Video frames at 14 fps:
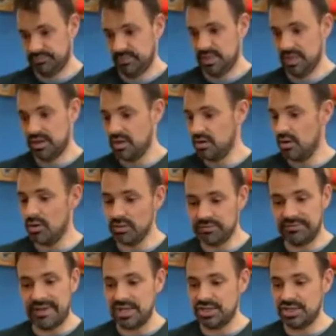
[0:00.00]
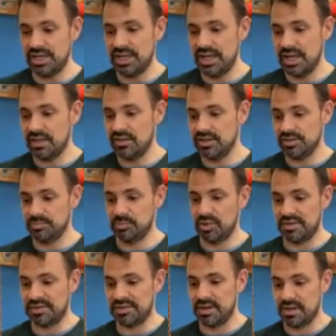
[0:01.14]
the good old-fashioned English
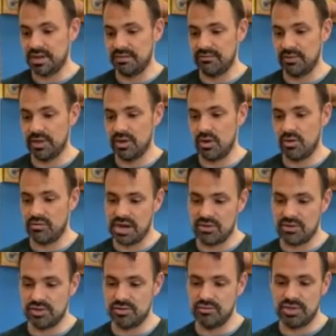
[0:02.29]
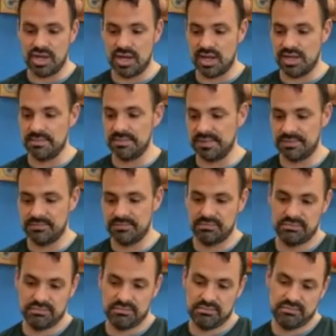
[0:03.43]
prusik, if we go around two times,
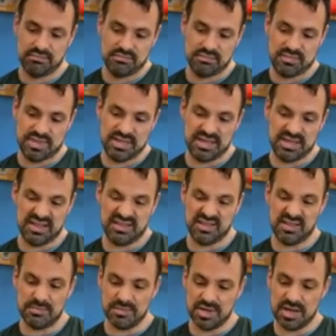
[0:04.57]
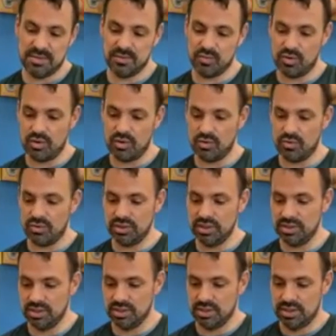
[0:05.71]
that sometimes will hold.
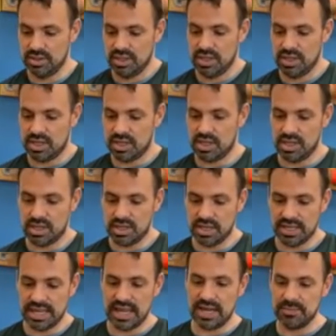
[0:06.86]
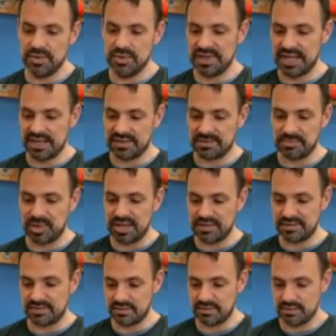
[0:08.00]
Uh, again, I'm using a
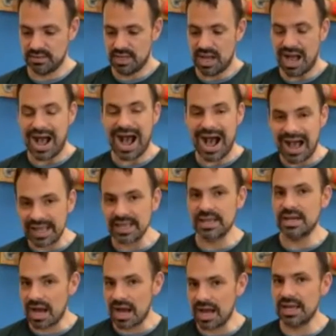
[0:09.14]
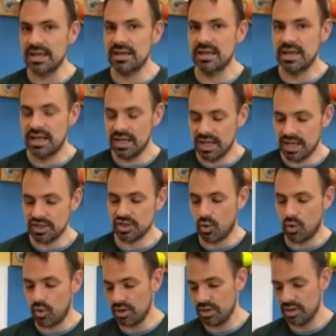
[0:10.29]
spliced eye and eye hitch
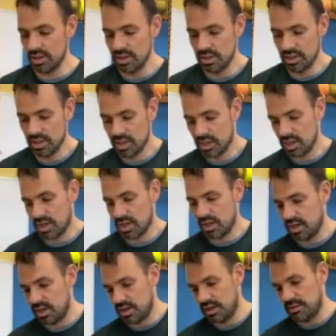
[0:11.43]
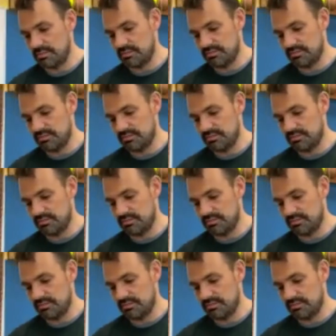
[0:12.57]
cord, um,